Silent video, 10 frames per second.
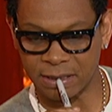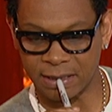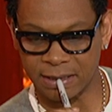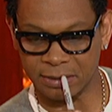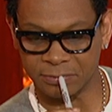
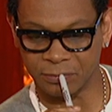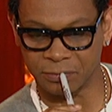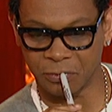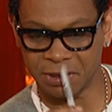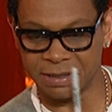Um,
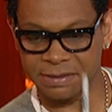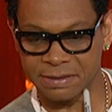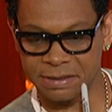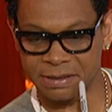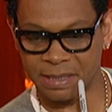won an
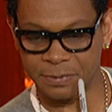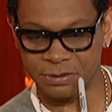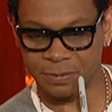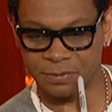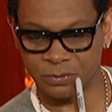SEC
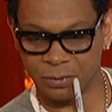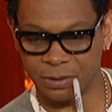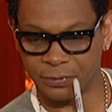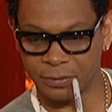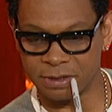championship in
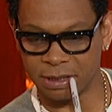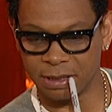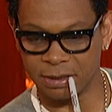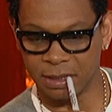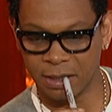
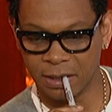2013.